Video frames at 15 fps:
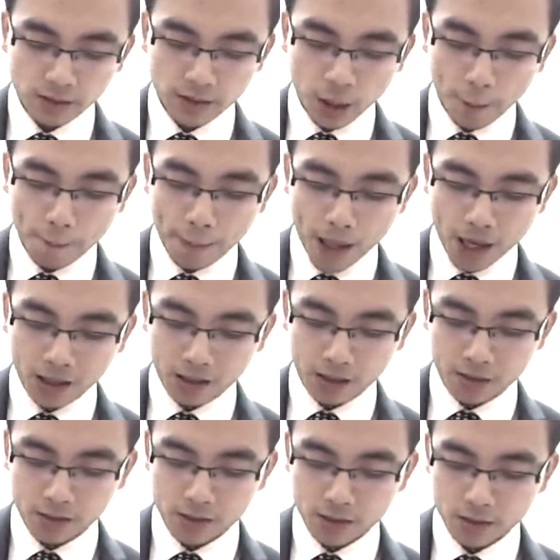the
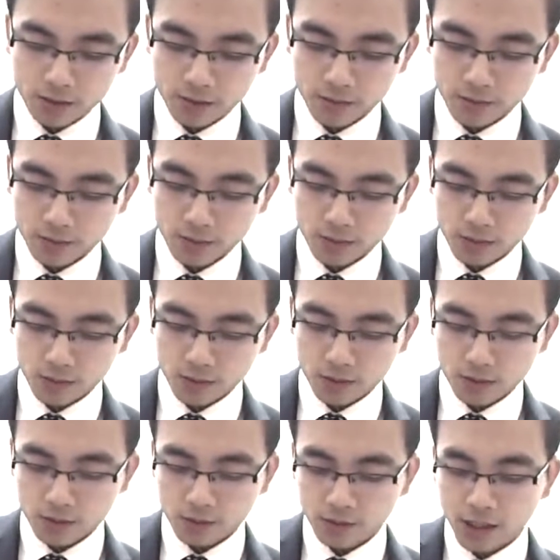balance
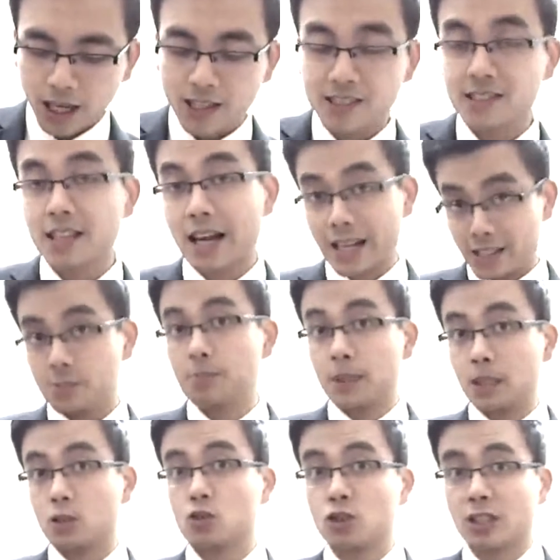that has been
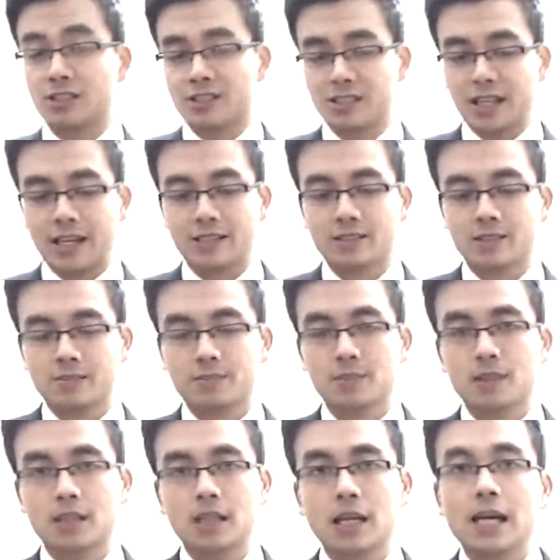adjusted,
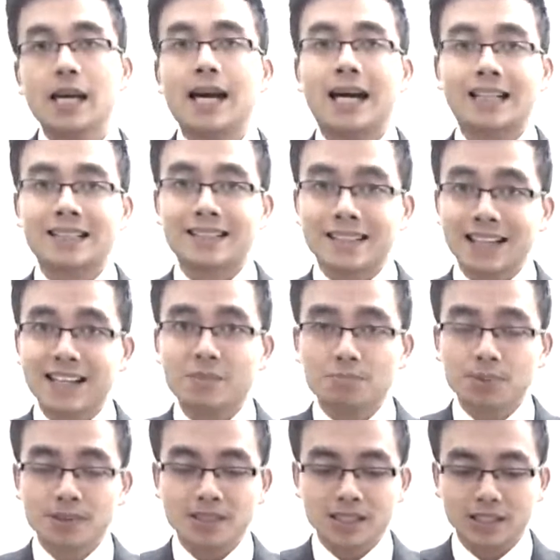and that
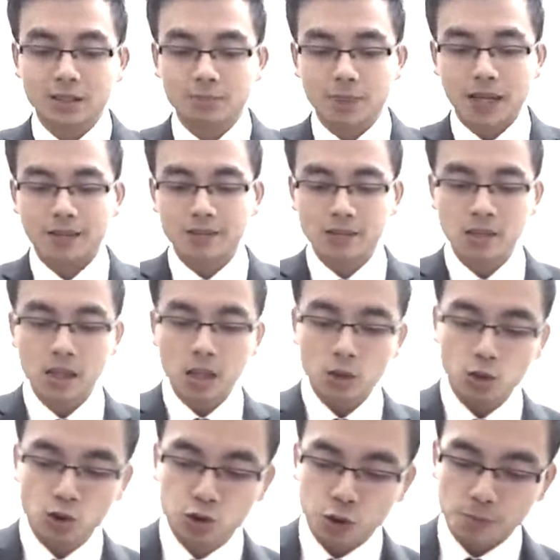particular balance
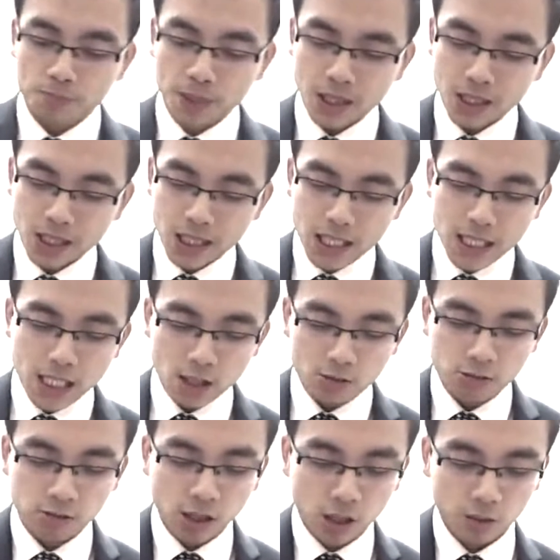should be
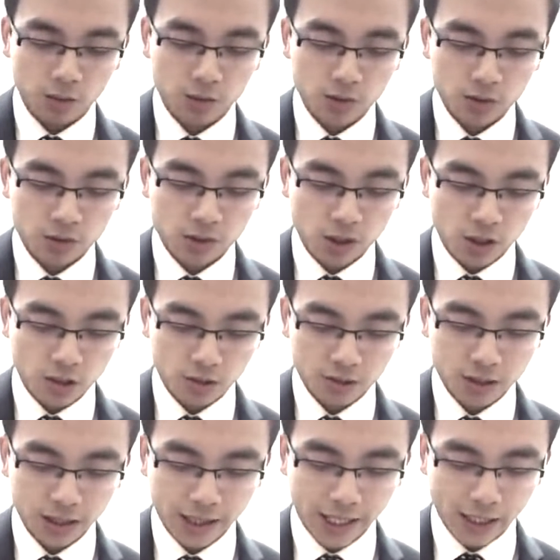equal to
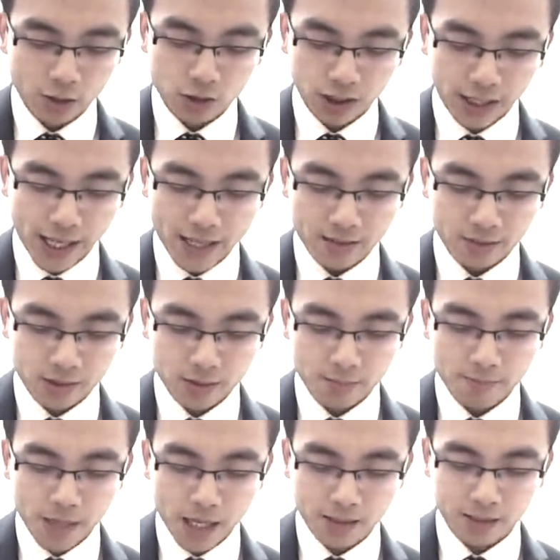the cash account
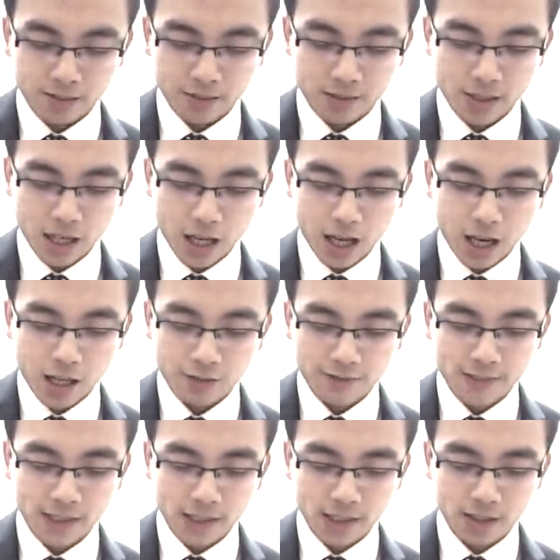balance
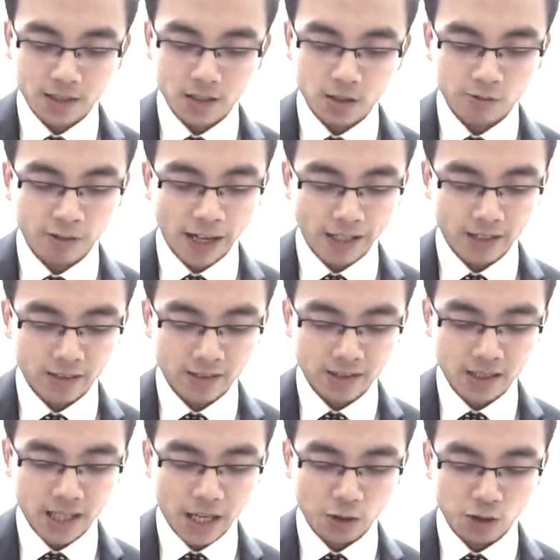after
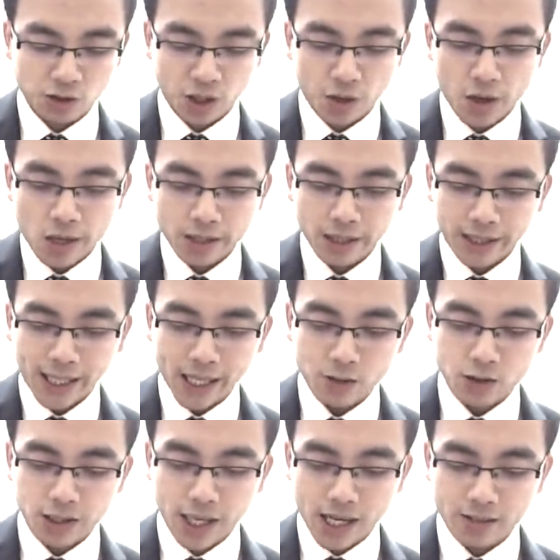reconciliation. So the
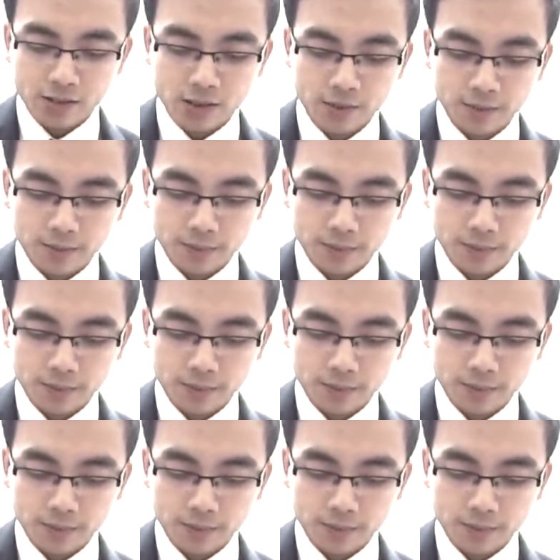cash account,